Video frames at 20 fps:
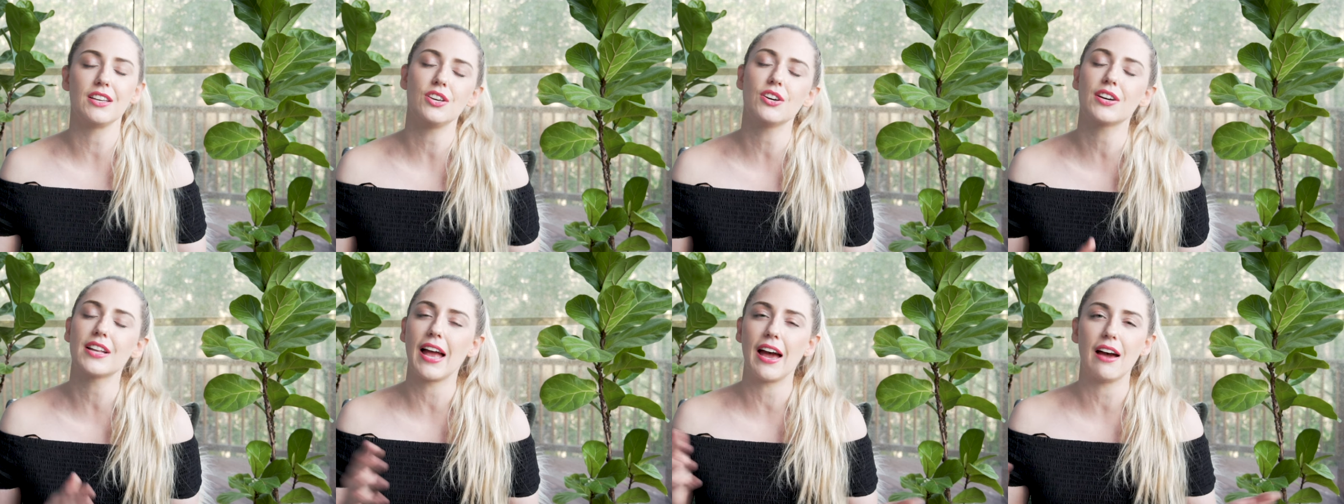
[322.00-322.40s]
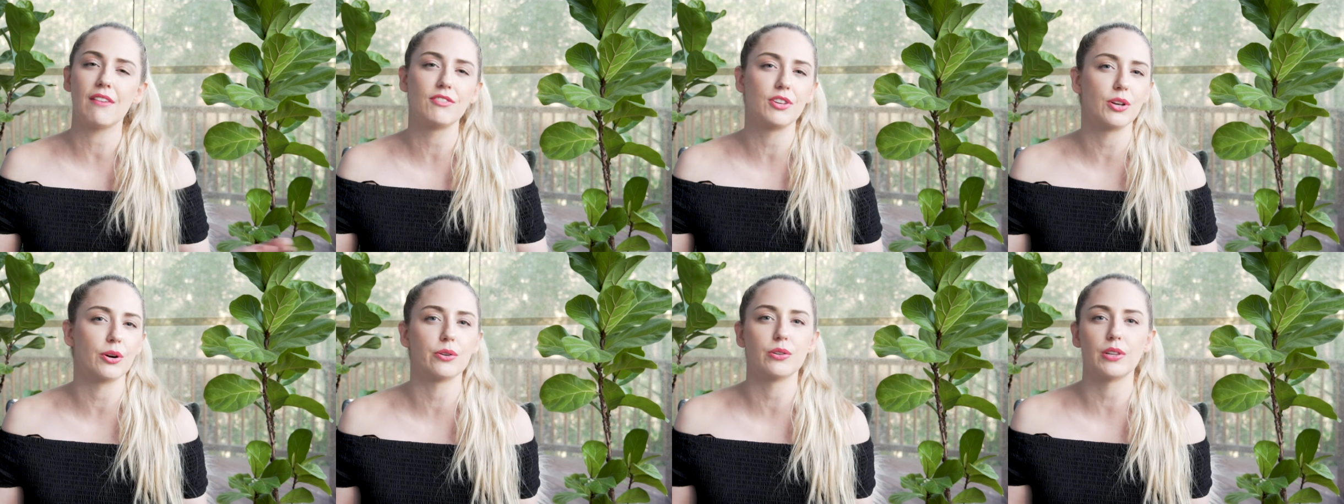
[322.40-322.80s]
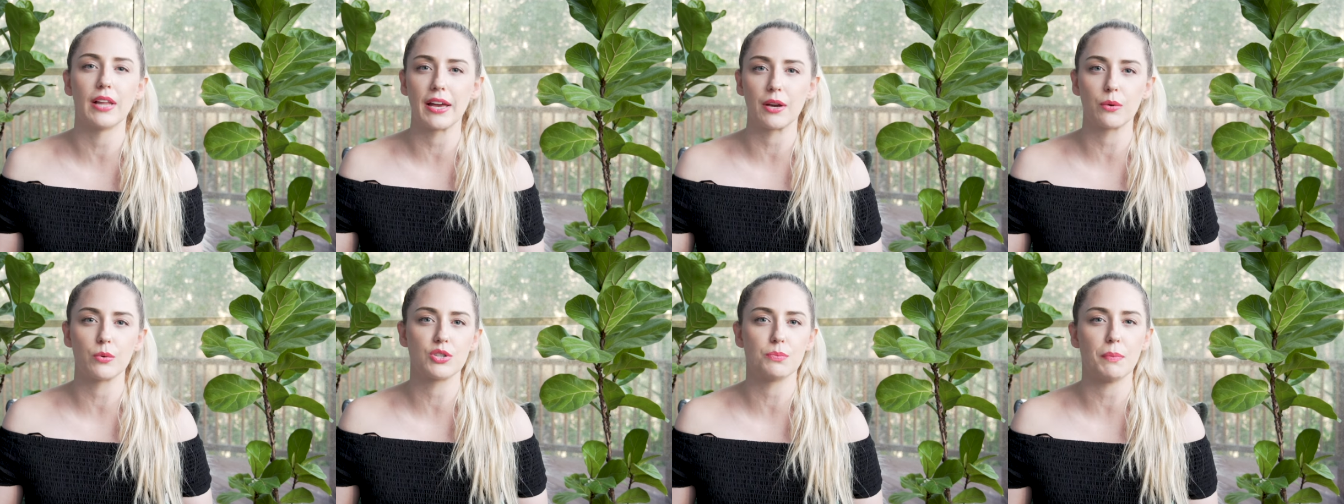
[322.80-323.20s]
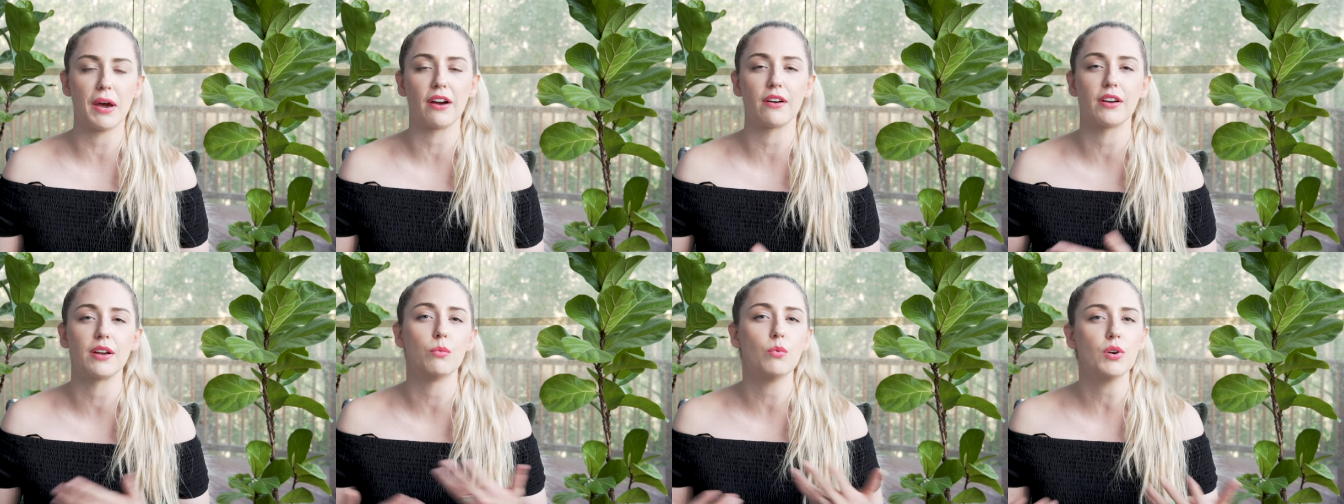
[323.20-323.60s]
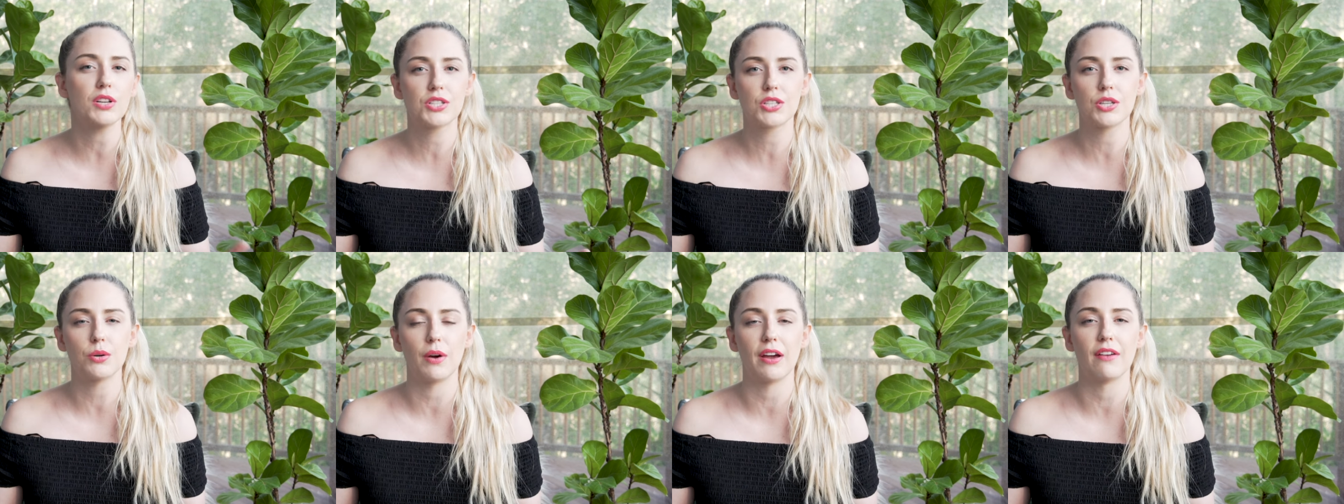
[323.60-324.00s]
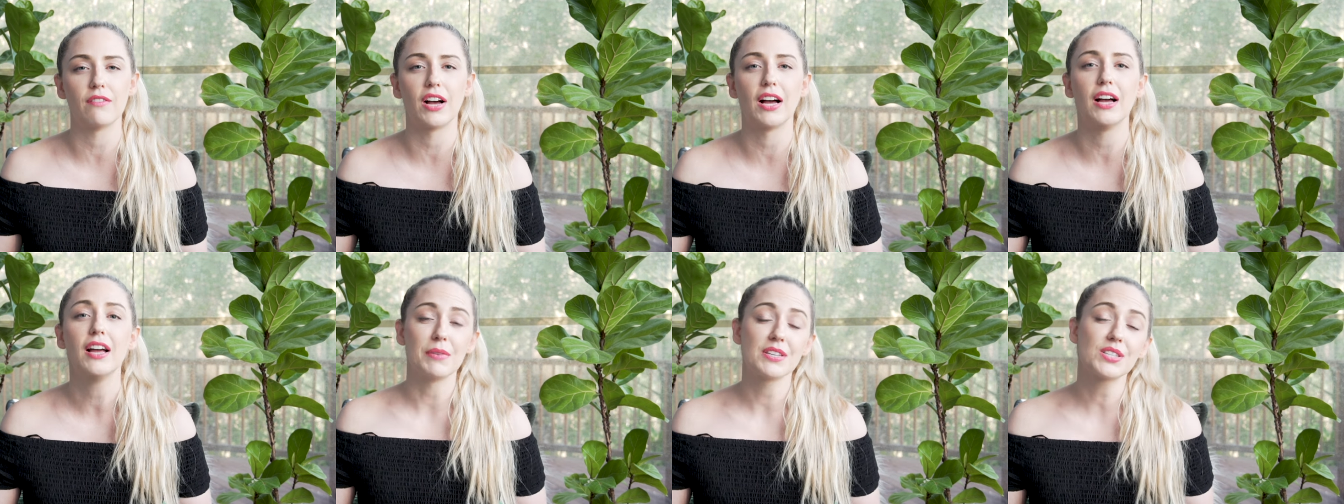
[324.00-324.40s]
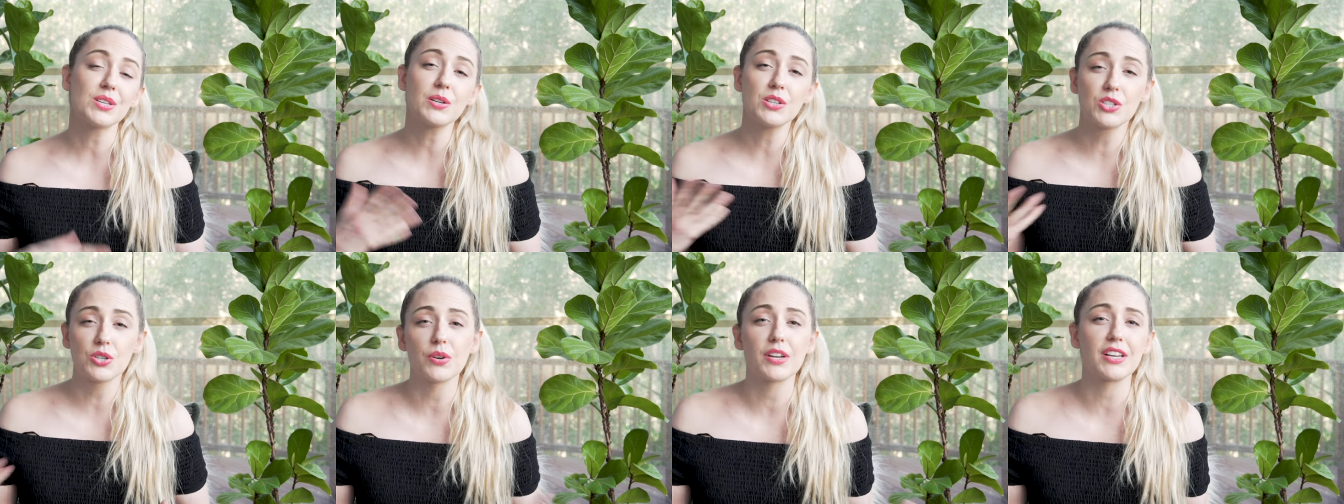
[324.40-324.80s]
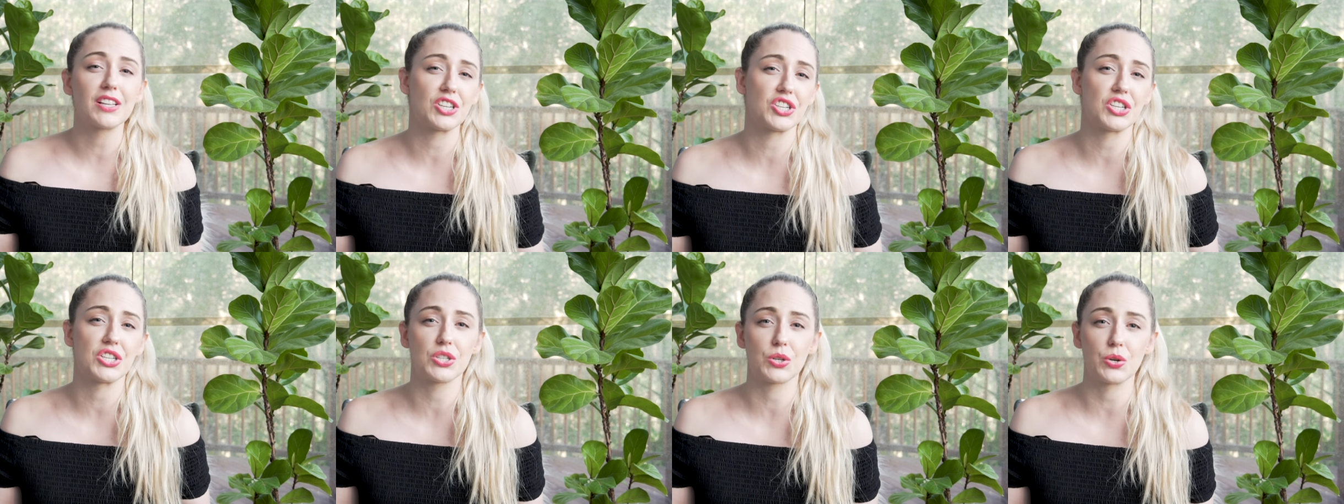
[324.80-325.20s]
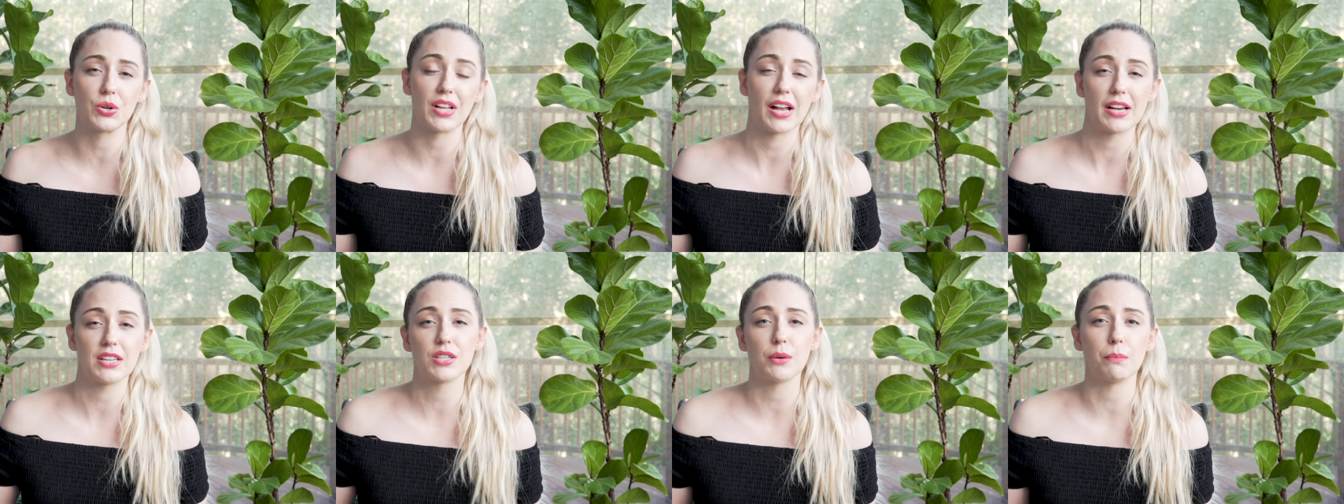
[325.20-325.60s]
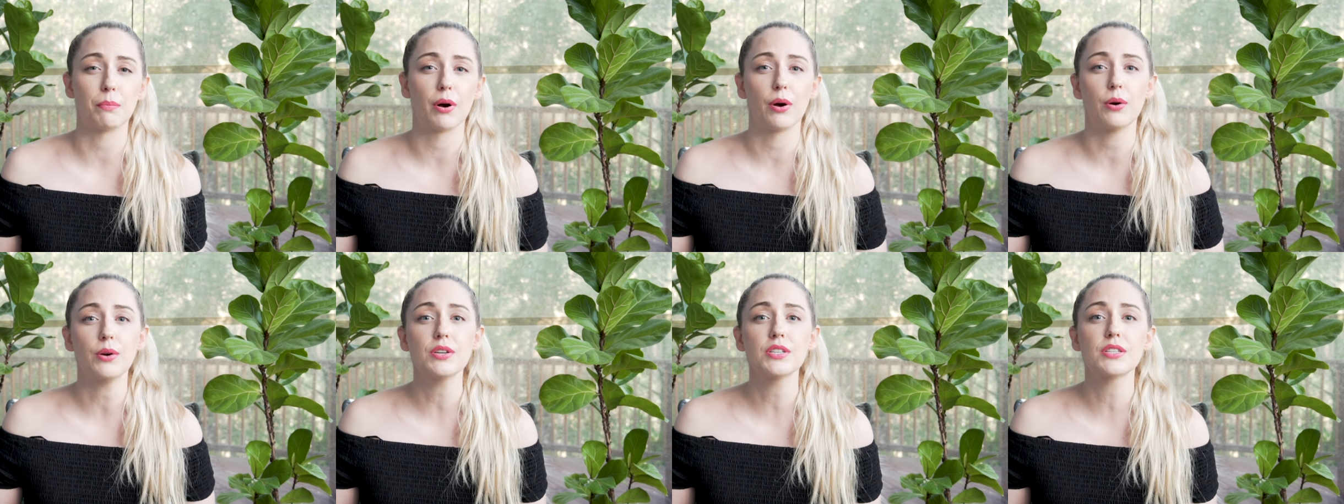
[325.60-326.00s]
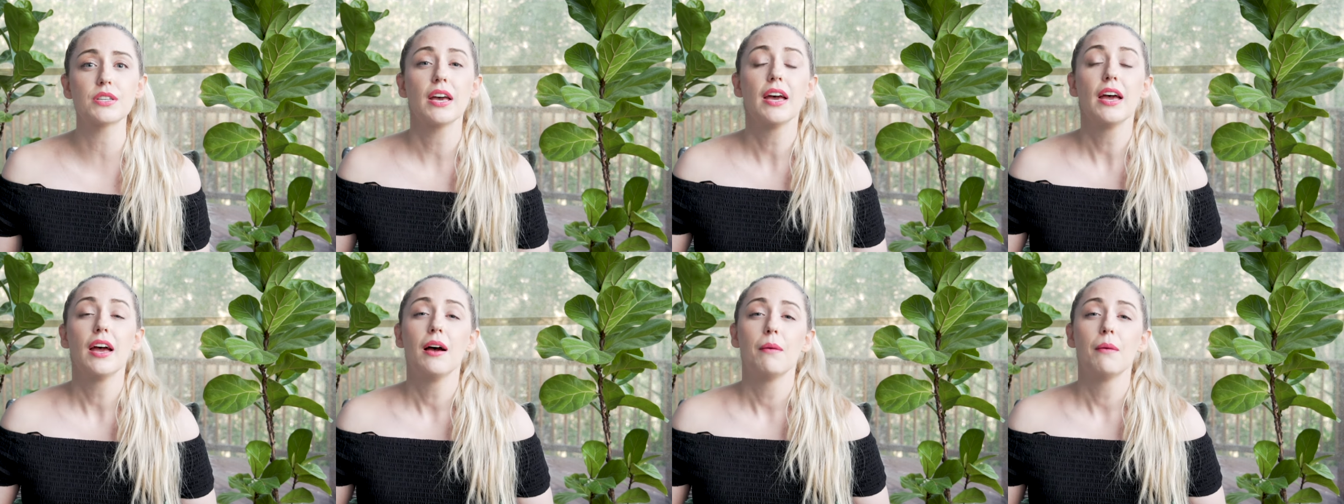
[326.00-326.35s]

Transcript: You're gonna have no language barrier whatsoever, as long as your English is good, I suppose.